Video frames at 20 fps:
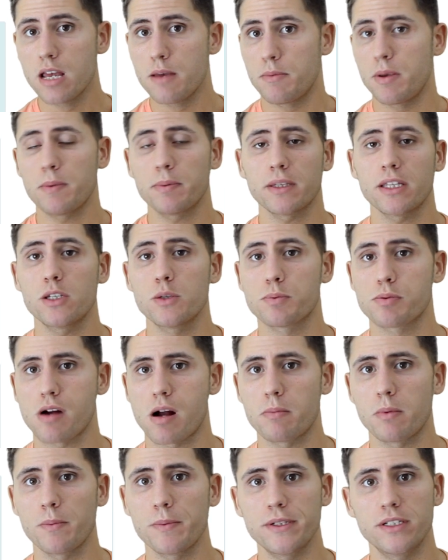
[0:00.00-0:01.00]
People that you
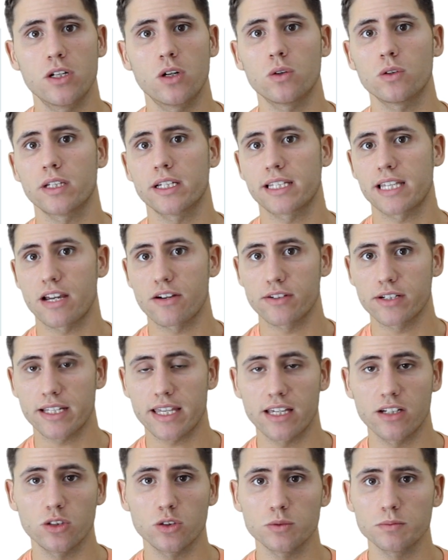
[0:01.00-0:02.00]
probably know, like Eric
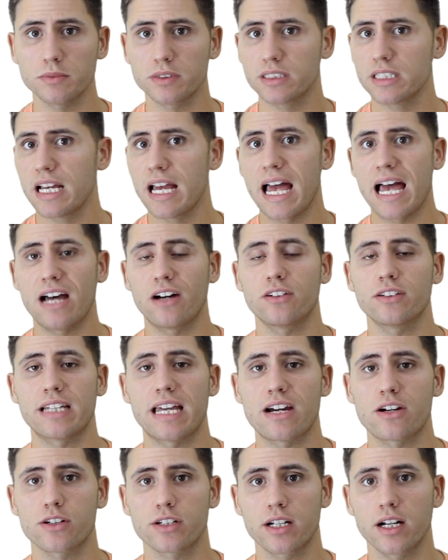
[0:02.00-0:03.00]
Helms, Alan
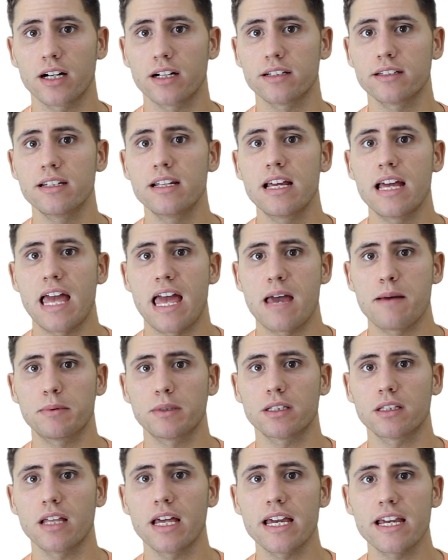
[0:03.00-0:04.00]
Aragon,
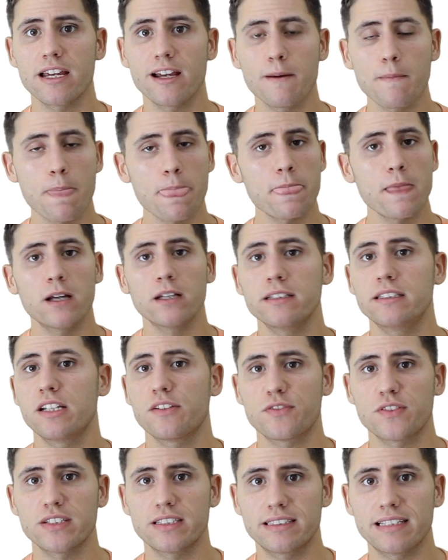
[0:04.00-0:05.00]
Emma Lay,
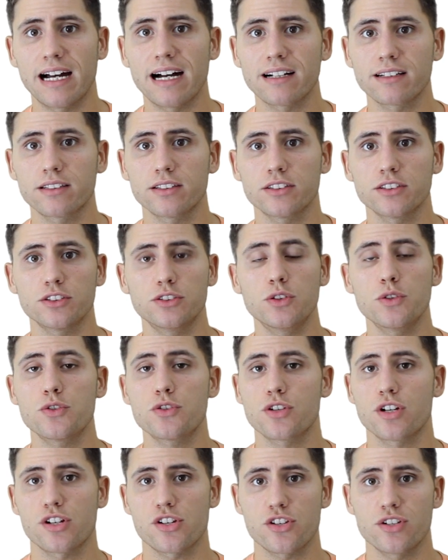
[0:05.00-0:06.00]
different doctors,
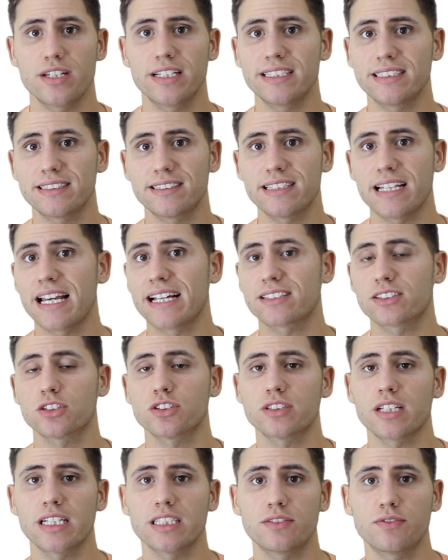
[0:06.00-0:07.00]
nutritionists,
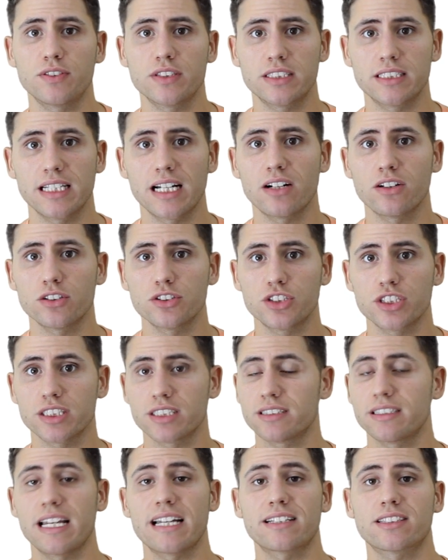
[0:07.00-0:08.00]
exercise
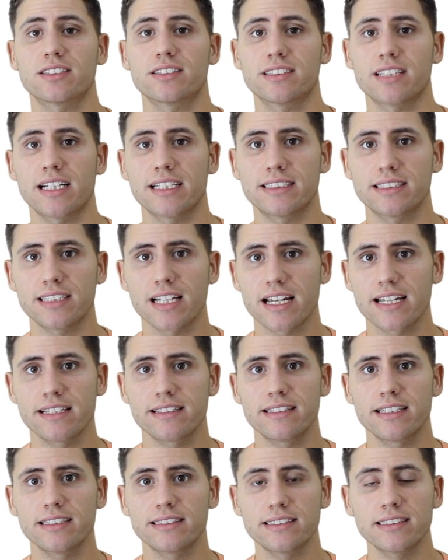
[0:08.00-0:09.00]
physiologists, exercise
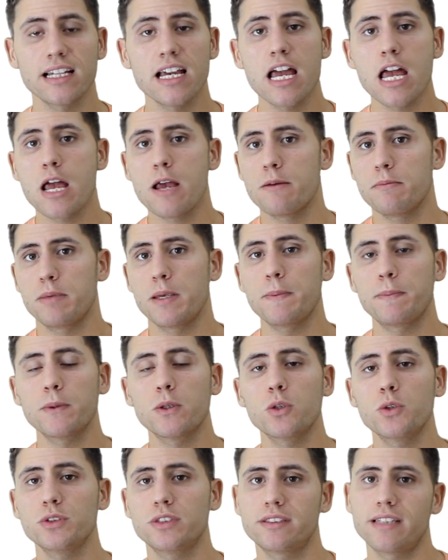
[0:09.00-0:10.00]
scientists, people
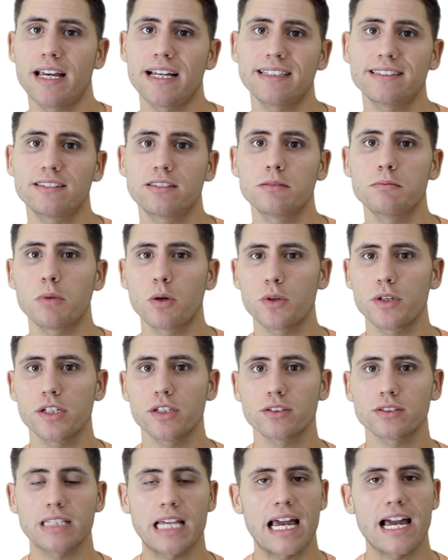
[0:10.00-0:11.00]
whose
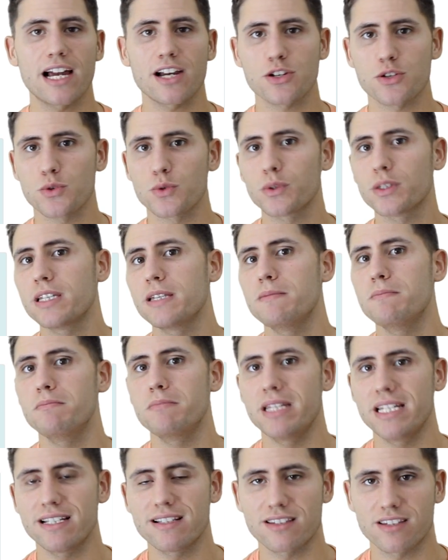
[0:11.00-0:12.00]
testimonials actually
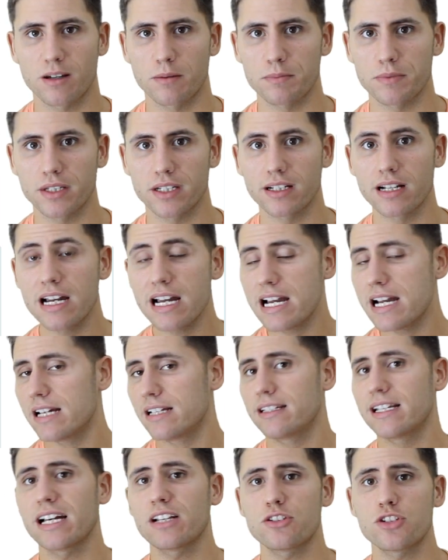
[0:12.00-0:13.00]
mean something.
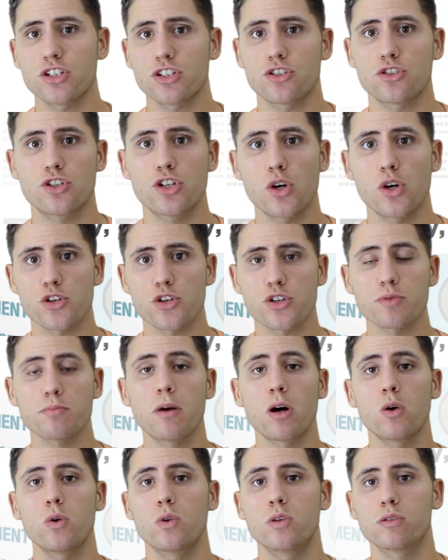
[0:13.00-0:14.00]
Not just
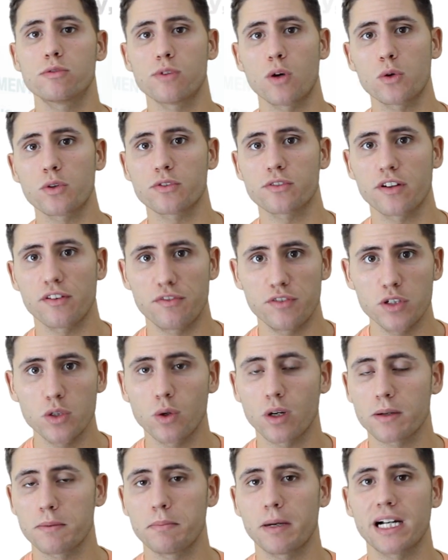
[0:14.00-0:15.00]
Schmo who wrote a review
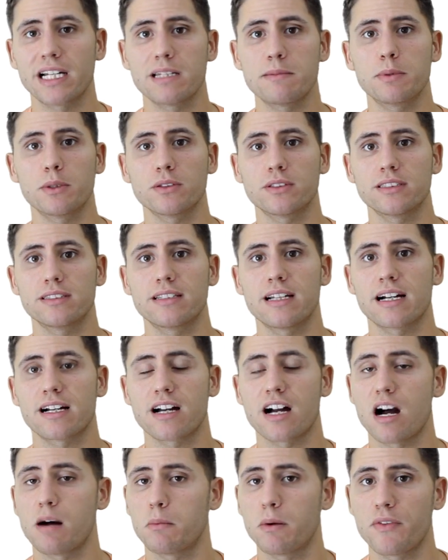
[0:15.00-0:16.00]
on
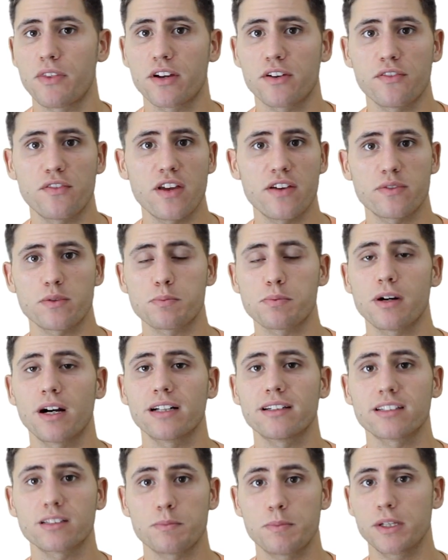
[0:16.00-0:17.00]
Bodybuilding.com of their favorite
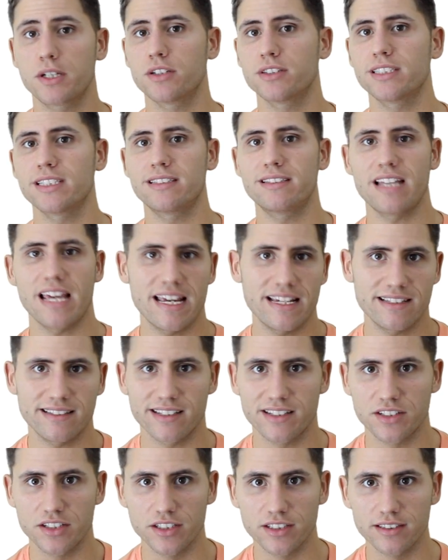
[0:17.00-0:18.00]
product because it
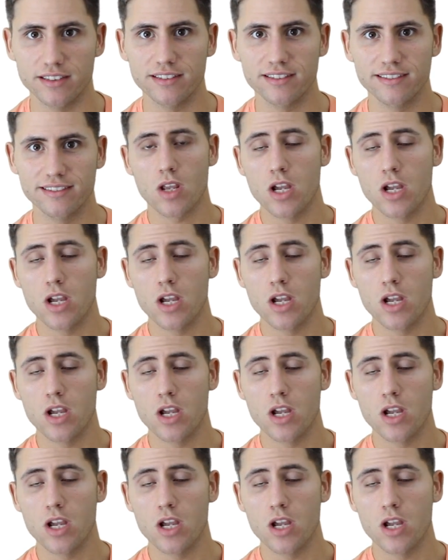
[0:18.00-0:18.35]
tasted good.